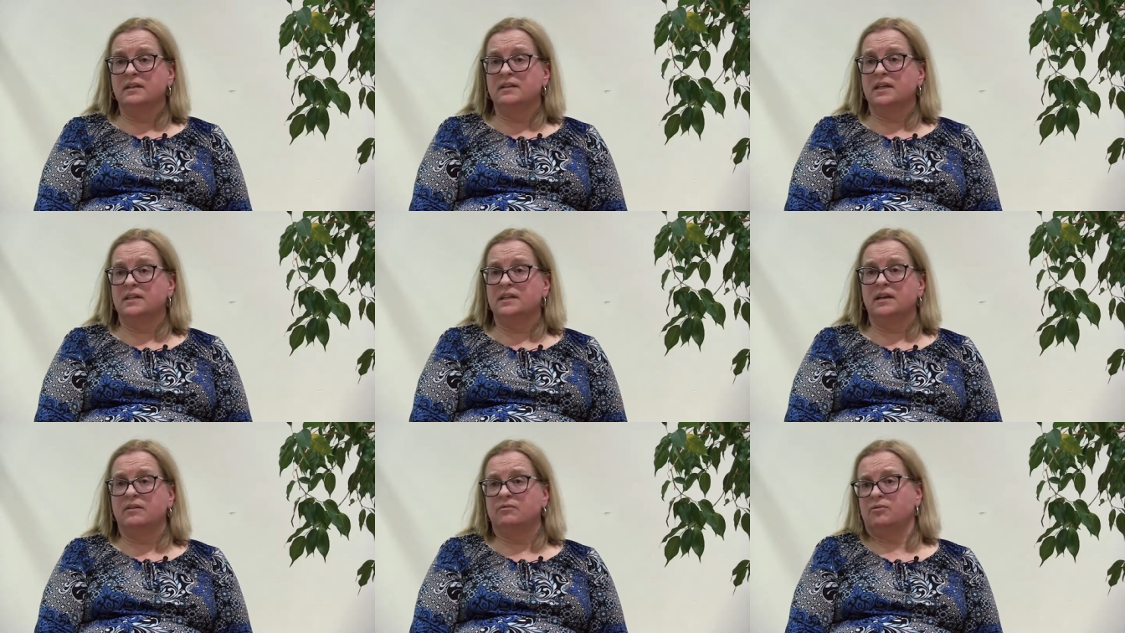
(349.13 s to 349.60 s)

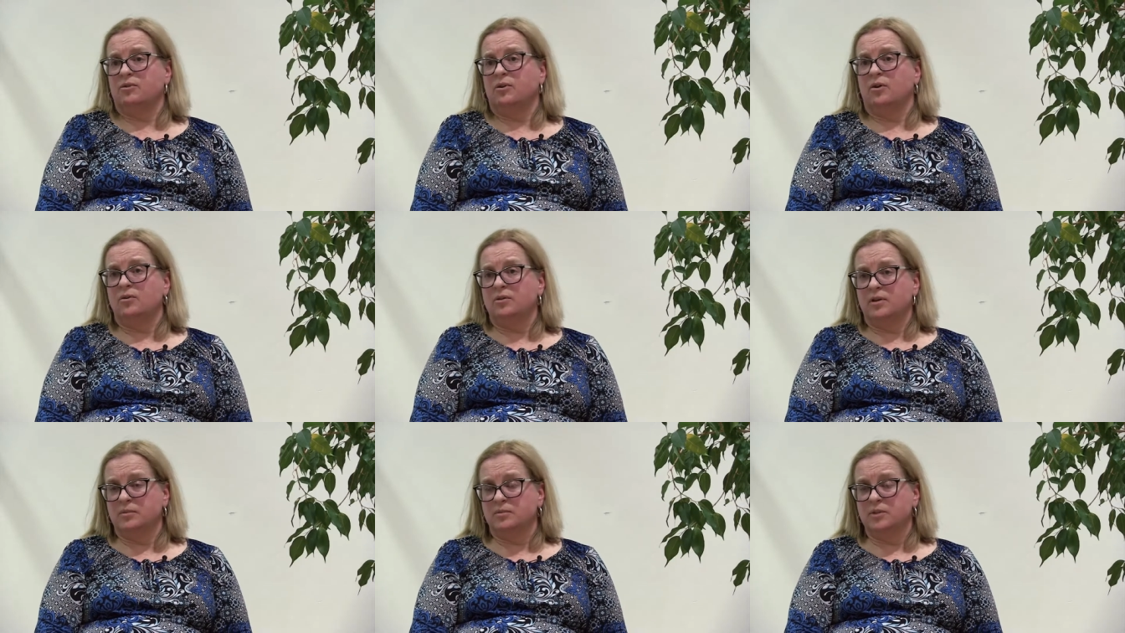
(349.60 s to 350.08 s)
that have
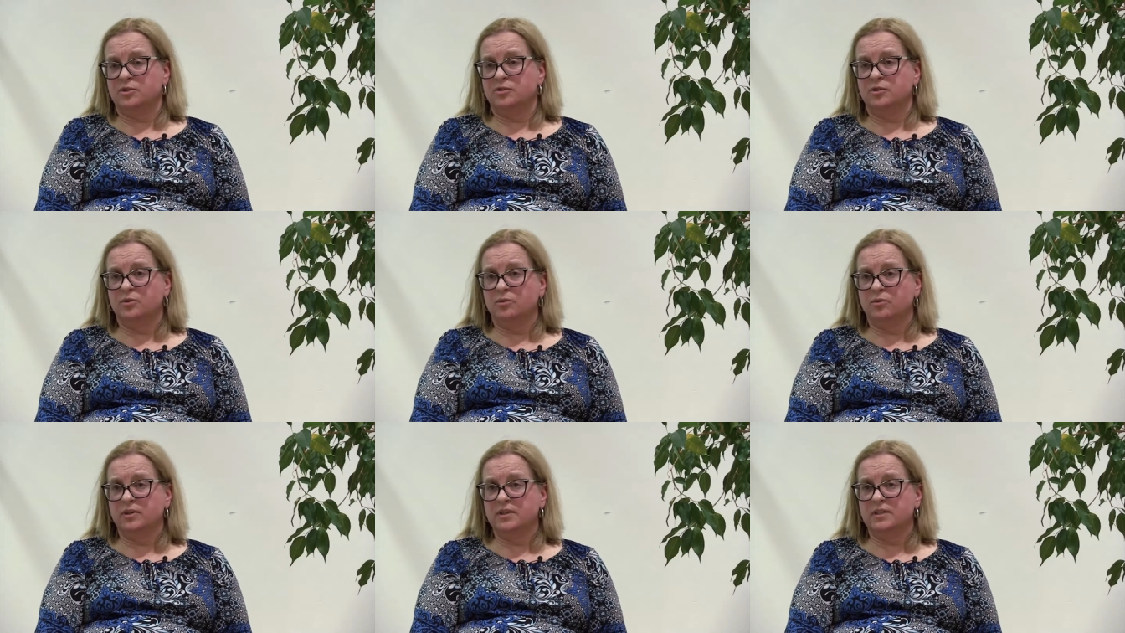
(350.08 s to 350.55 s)
longer
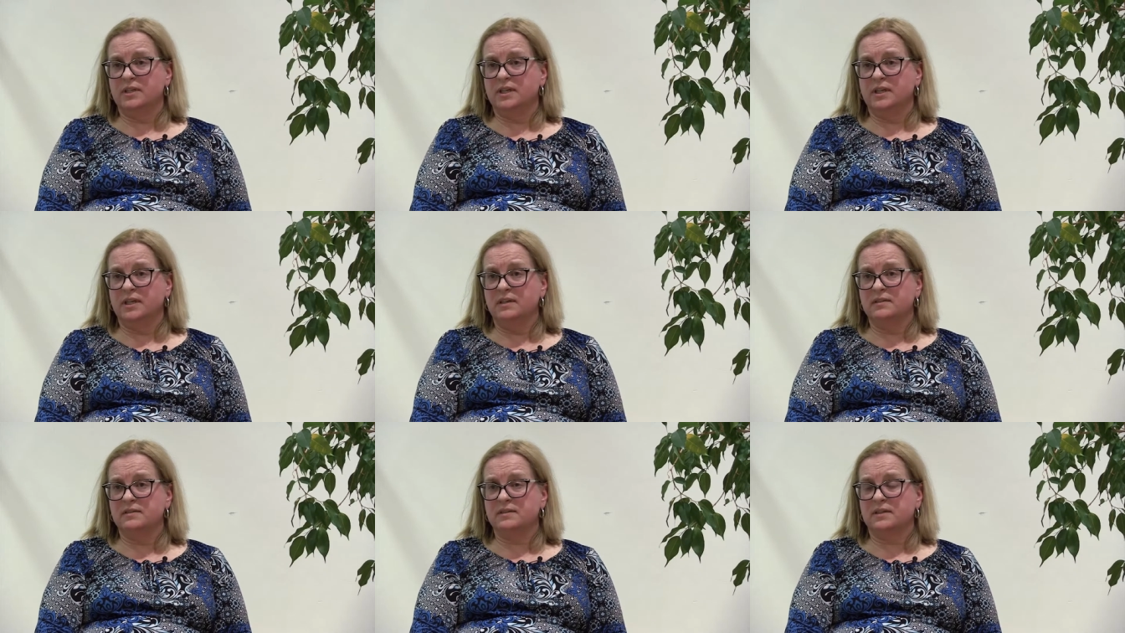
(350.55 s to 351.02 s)

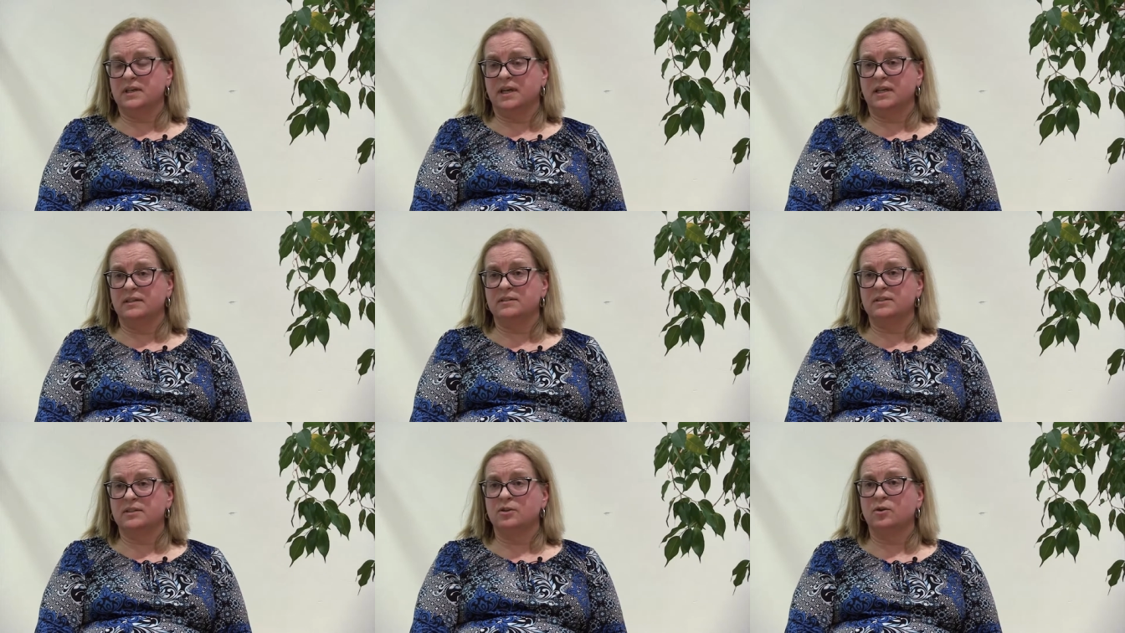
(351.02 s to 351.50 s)
maturities
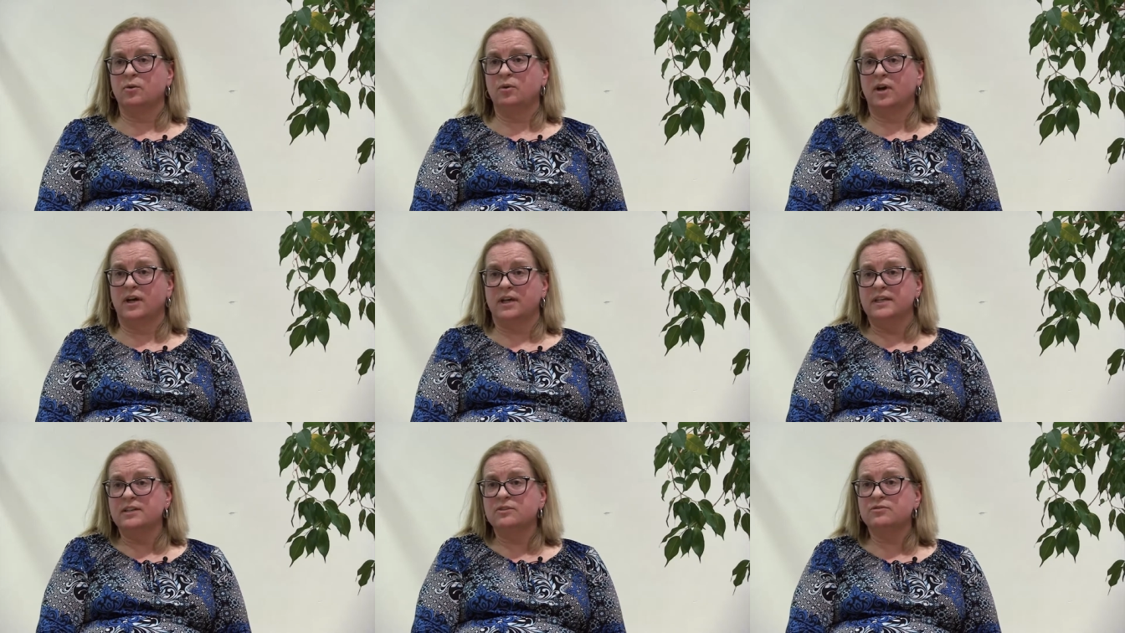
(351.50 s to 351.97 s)
and
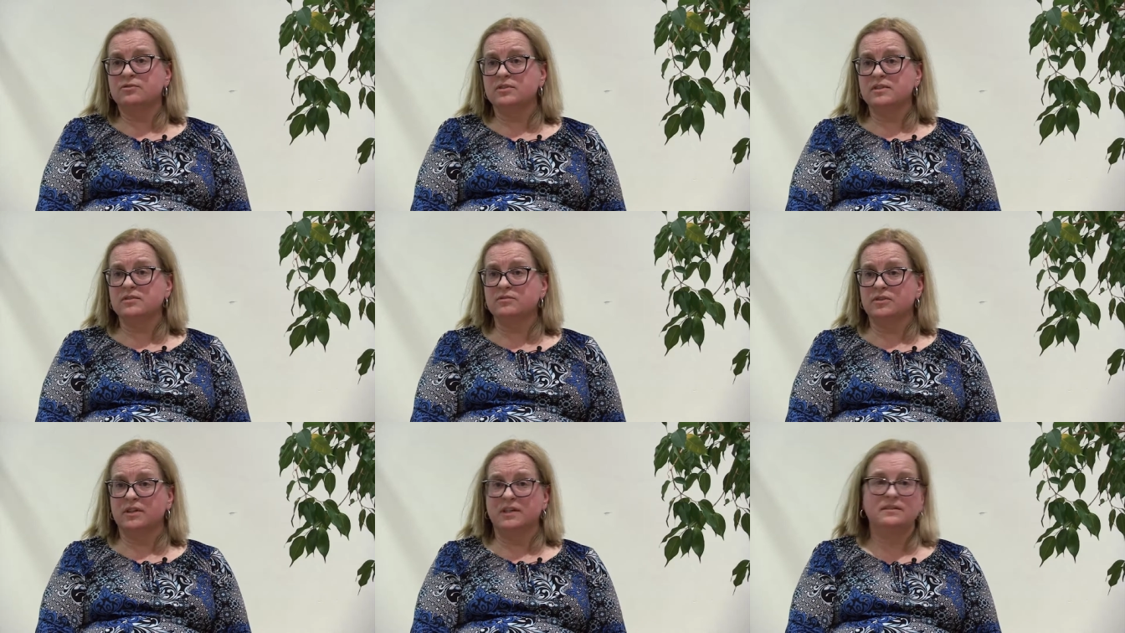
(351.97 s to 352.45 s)
lower
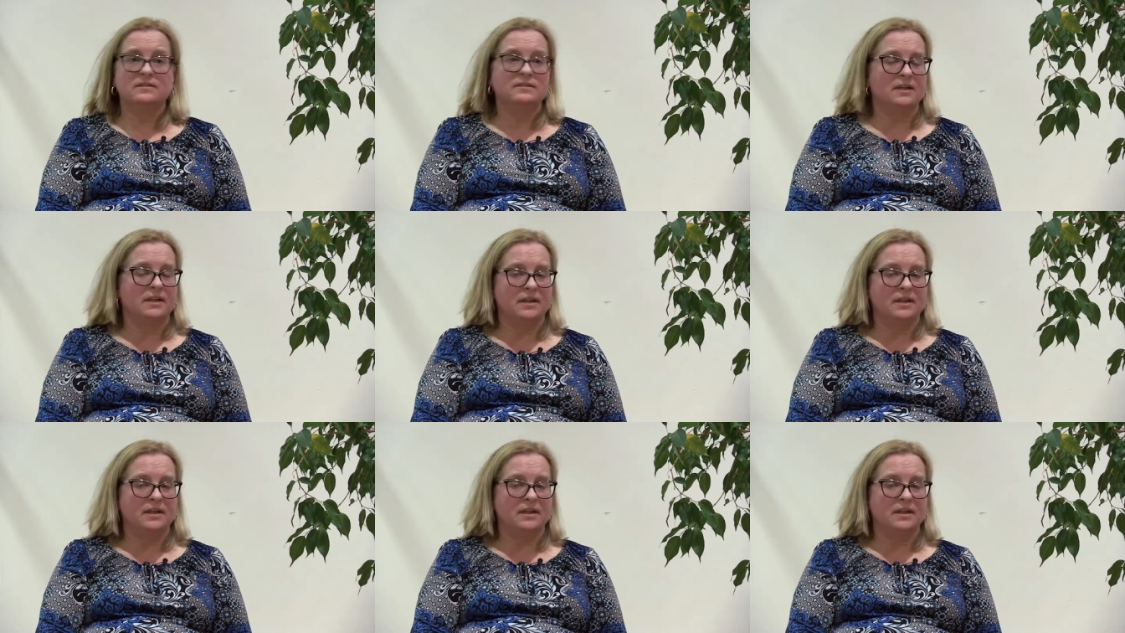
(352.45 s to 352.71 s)
interest rates.